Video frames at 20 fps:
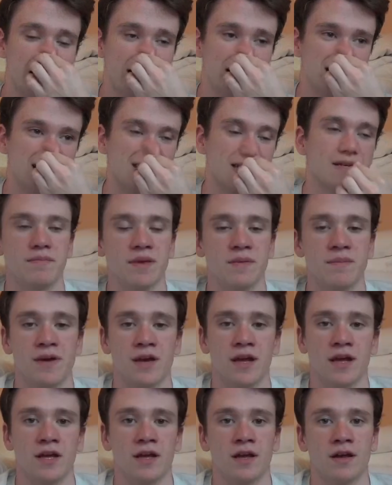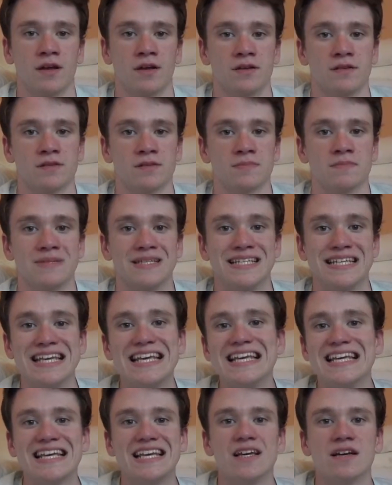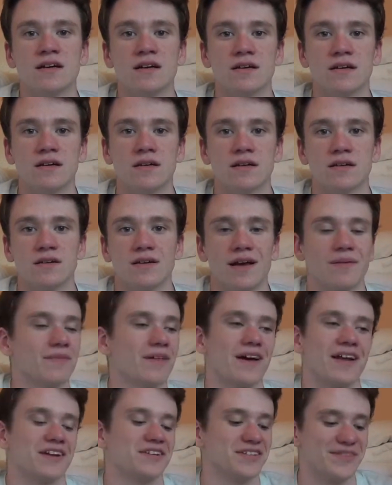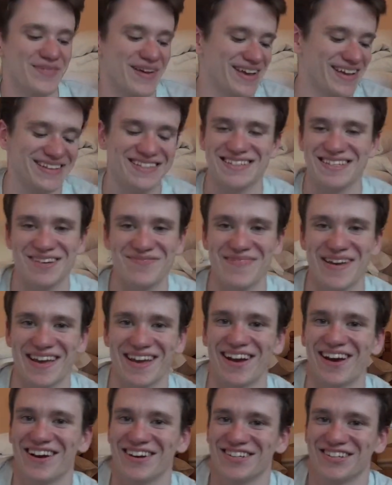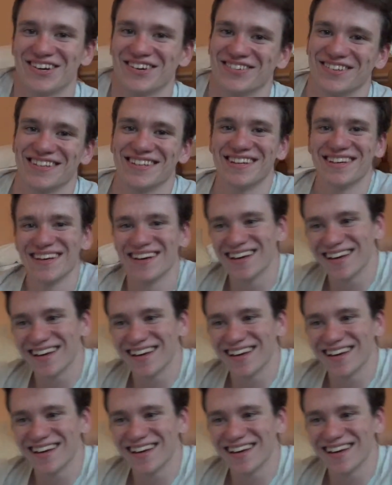that's me making some tea. I'm not actually making tea, I'm making hot chocolate.